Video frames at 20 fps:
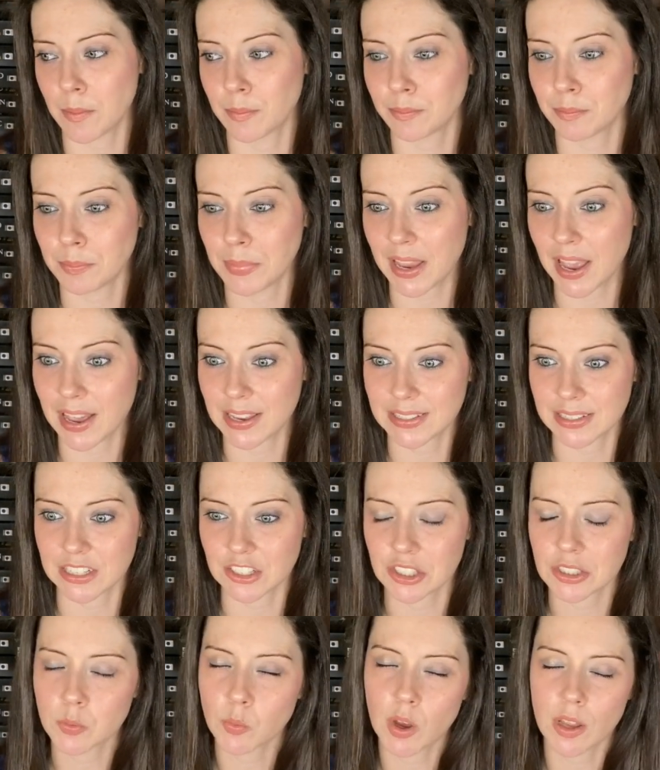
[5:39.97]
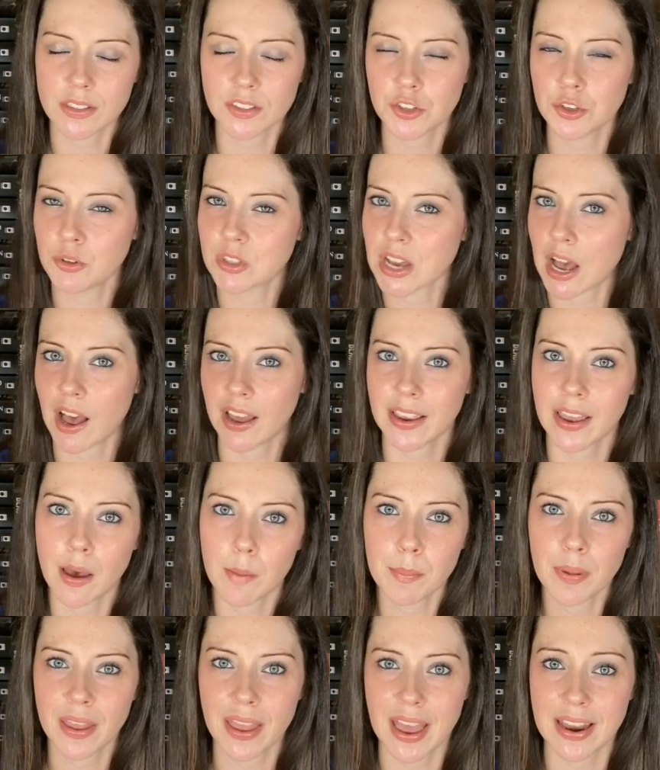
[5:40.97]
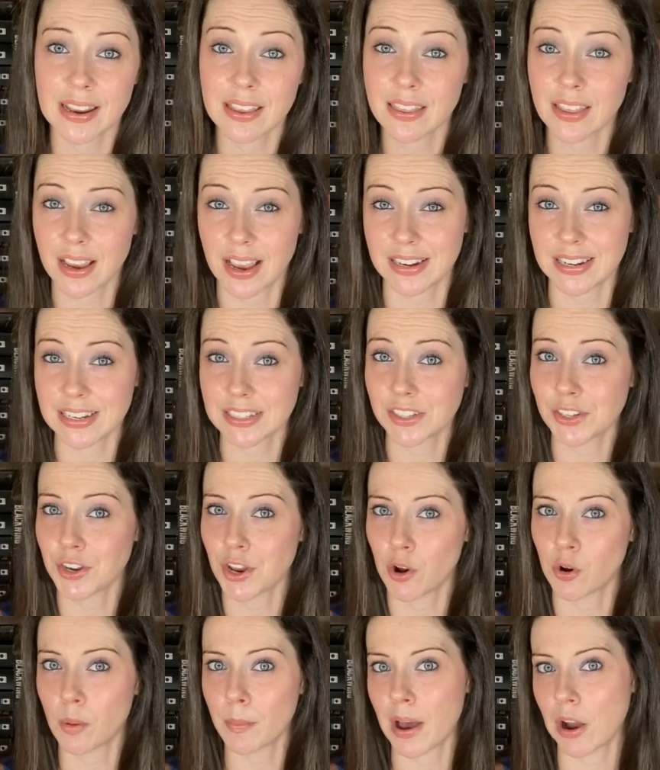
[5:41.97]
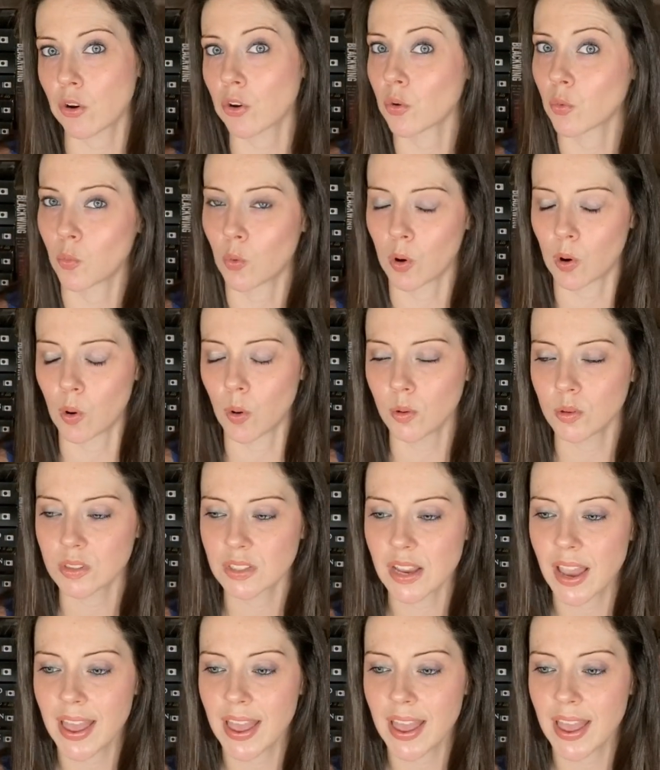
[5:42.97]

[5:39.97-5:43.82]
because I just want to tie up anything I need to know about her world.